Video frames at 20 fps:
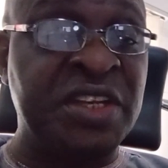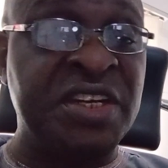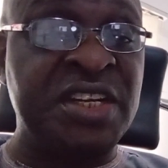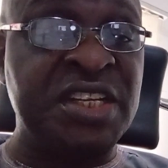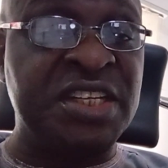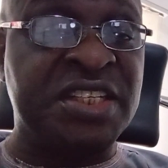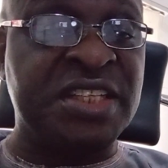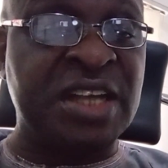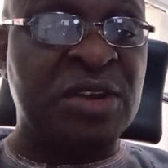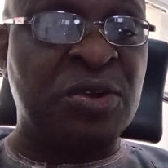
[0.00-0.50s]
in
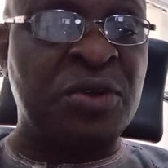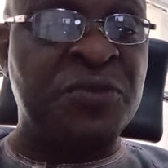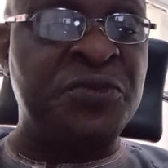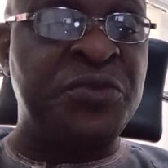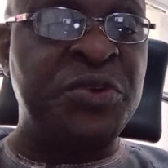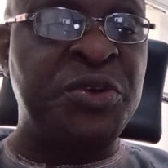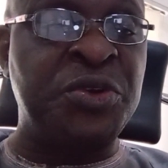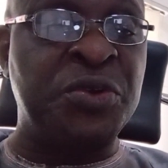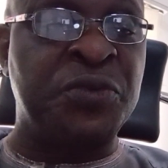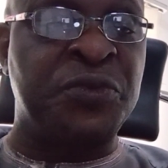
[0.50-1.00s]
the
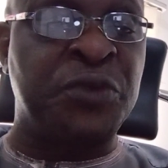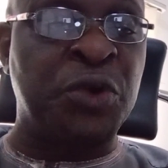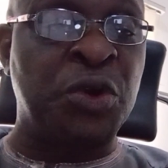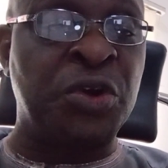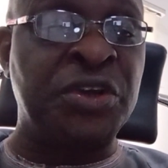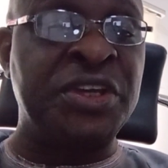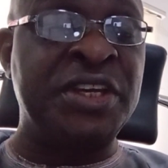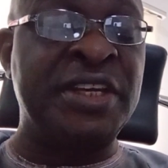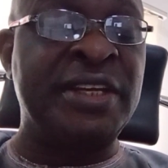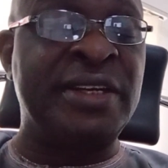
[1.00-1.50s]
second video
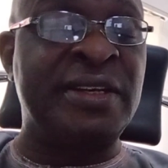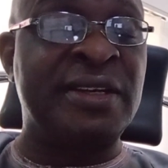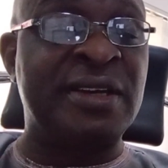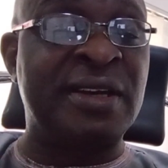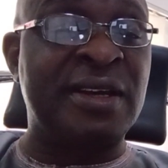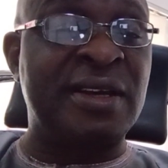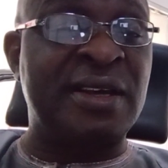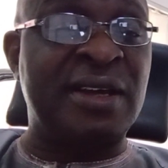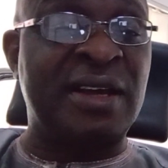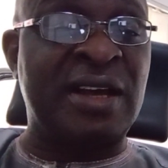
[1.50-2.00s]
following
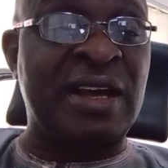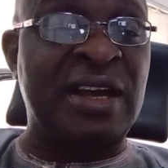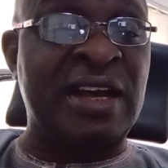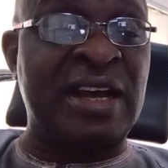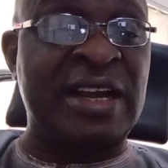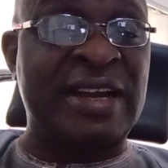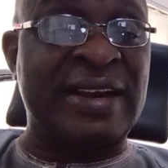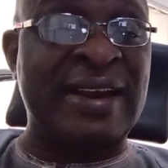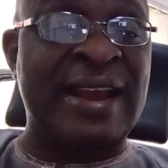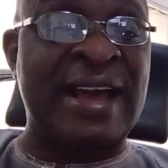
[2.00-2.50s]

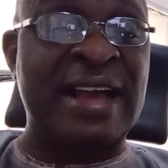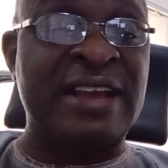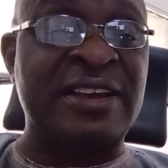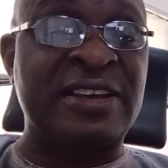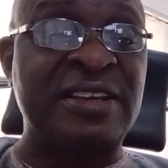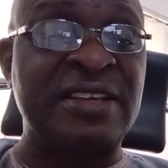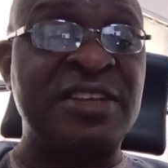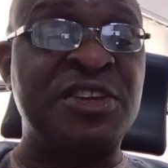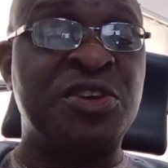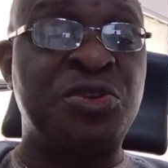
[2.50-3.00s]

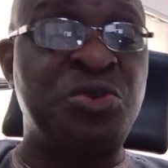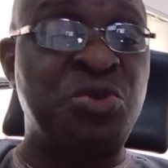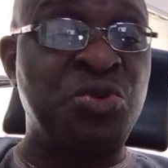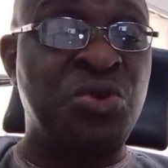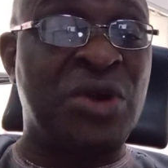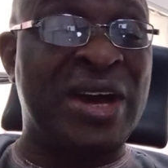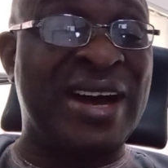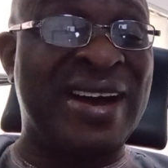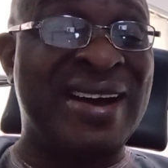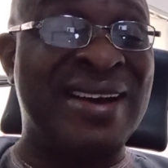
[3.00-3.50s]
Clarke,
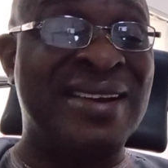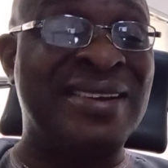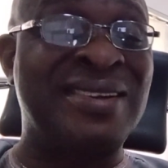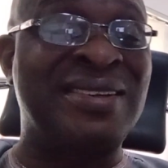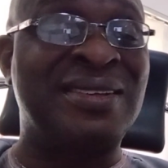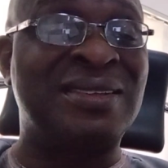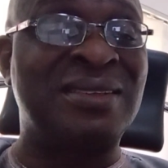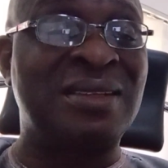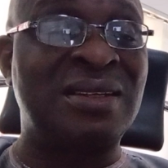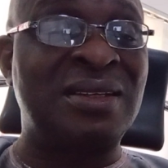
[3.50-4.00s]
you
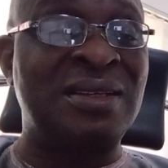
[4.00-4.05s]
had